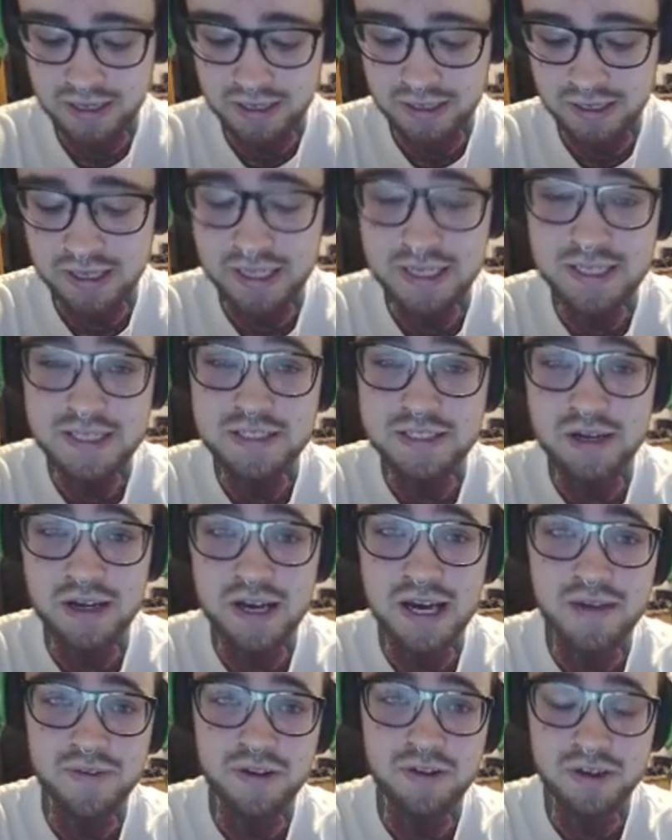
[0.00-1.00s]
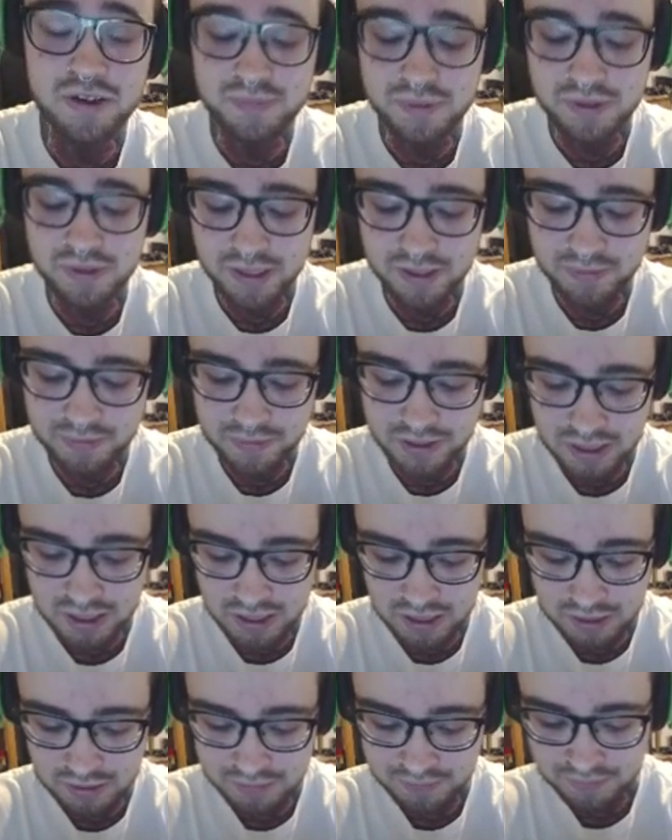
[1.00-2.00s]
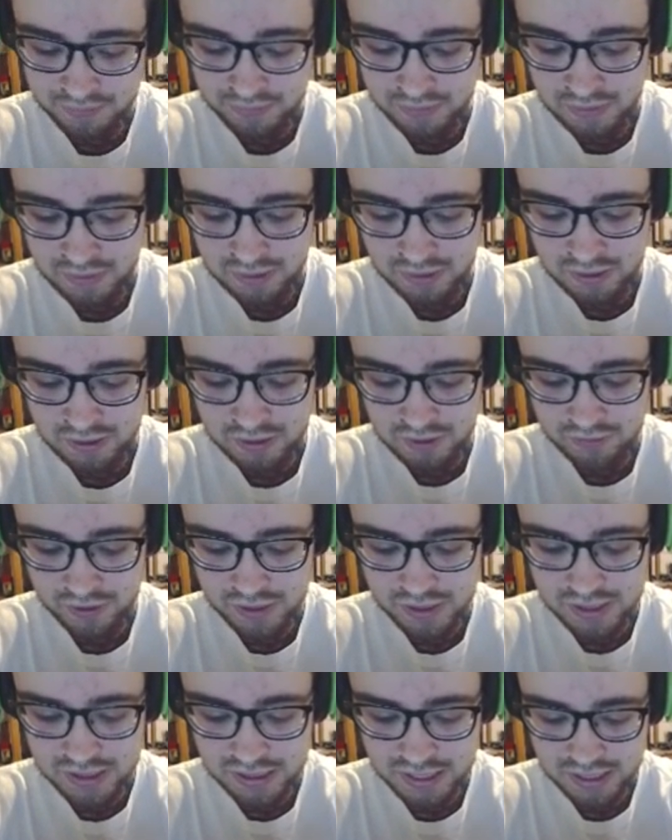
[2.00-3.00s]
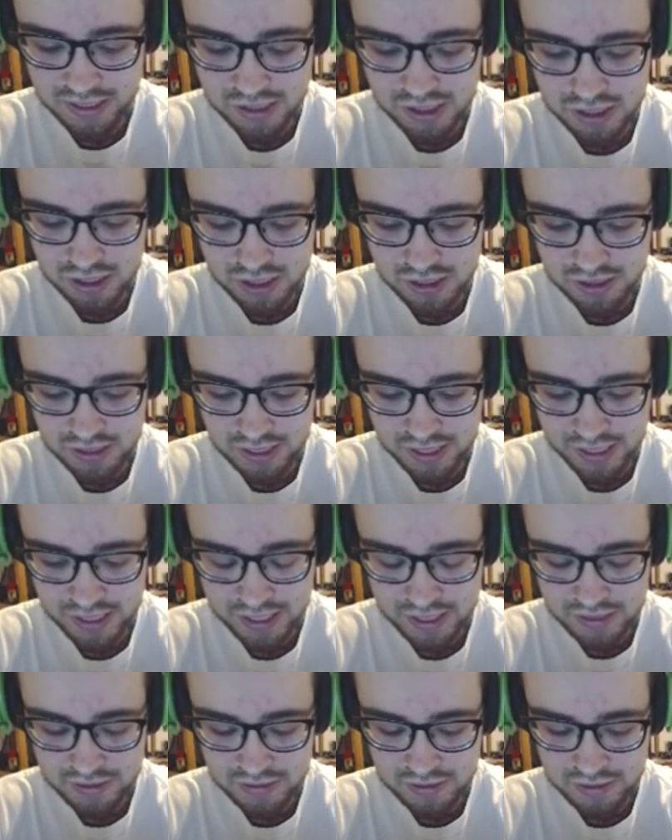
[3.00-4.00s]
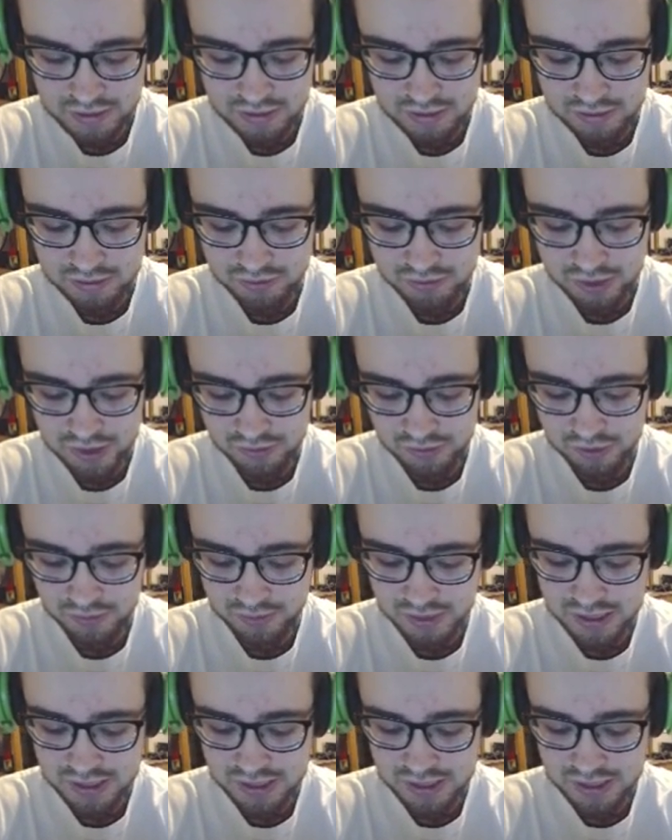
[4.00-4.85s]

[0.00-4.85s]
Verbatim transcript: links that I have equipped on him are first a 10 Shintai here, 24%